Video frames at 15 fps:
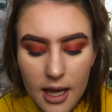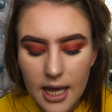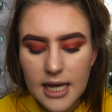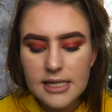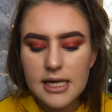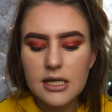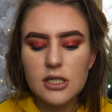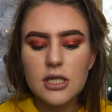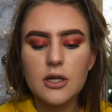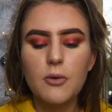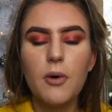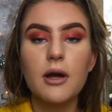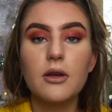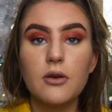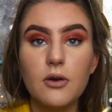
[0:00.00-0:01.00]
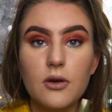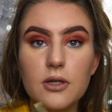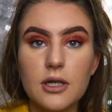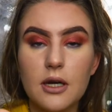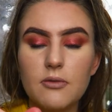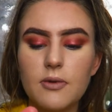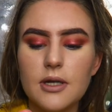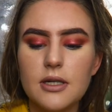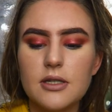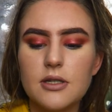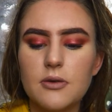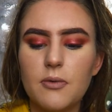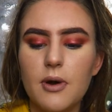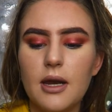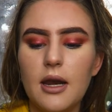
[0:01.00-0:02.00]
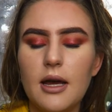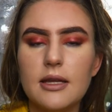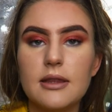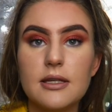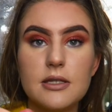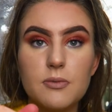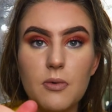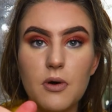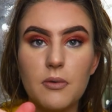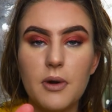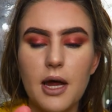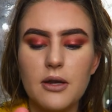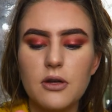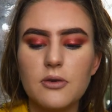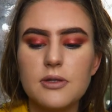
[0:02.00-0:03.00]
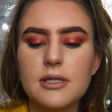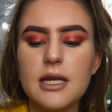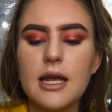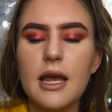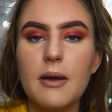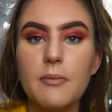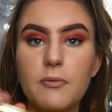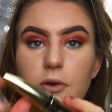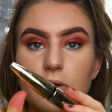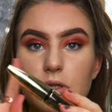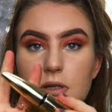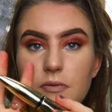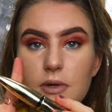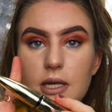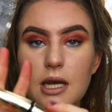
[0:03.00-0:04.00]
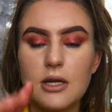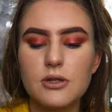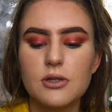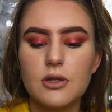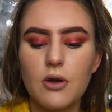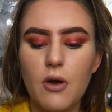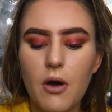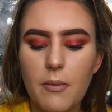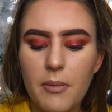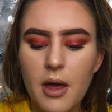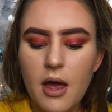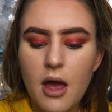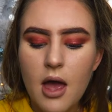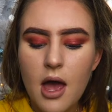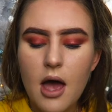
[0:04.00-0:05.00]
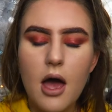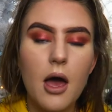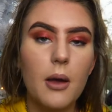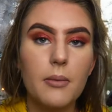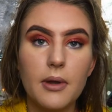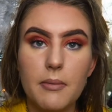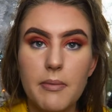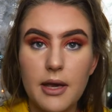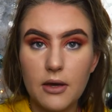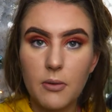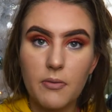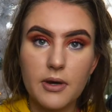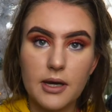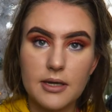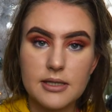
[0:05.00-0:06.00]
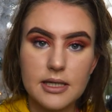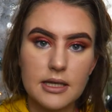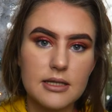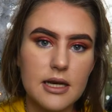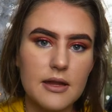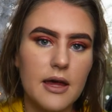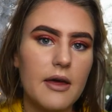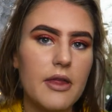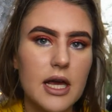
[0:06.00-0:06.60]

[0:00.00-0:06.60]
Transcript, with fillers: It is actually quite good. I really do quite like this one, and you'll see it in future videos to come, like makeup videos, things like that.